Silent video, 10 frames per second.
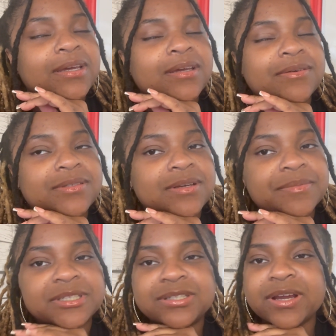there was so
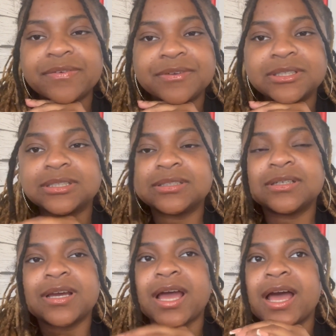much traffic.
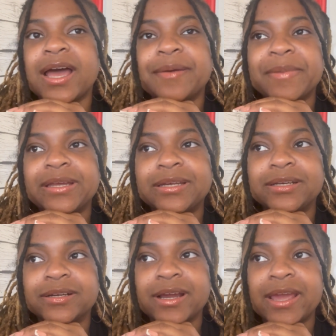I made it
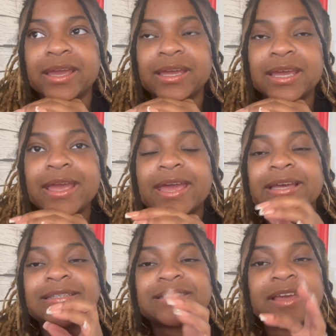here at
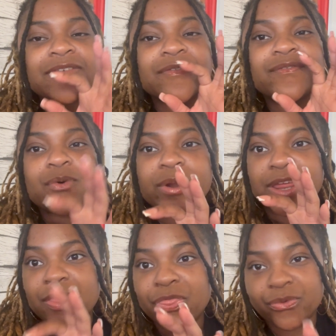
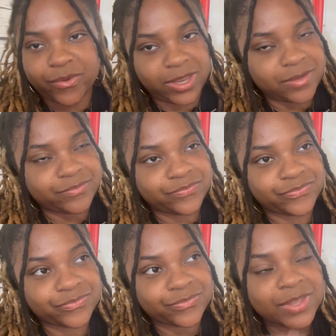7:43,
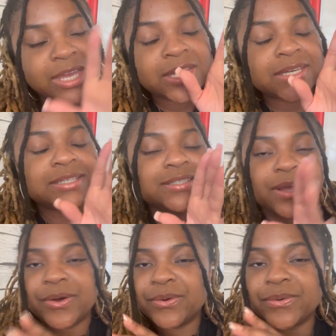
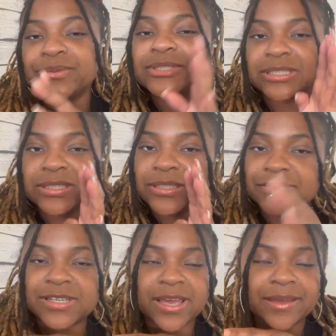so just
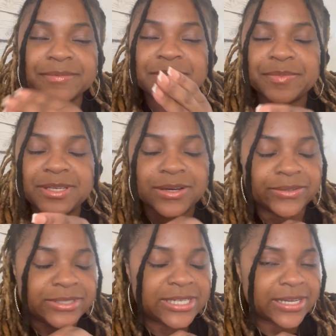enough time to be
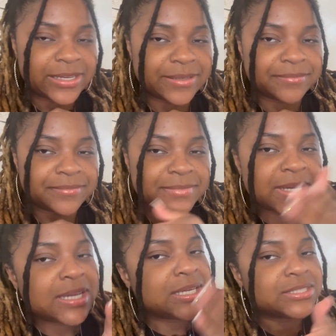on time.
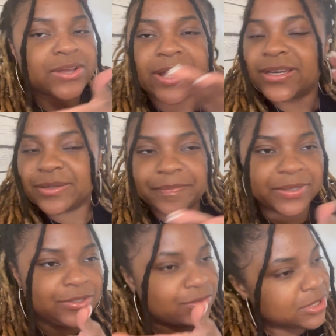So I couldn't
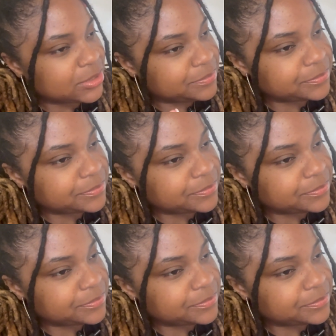pick you up,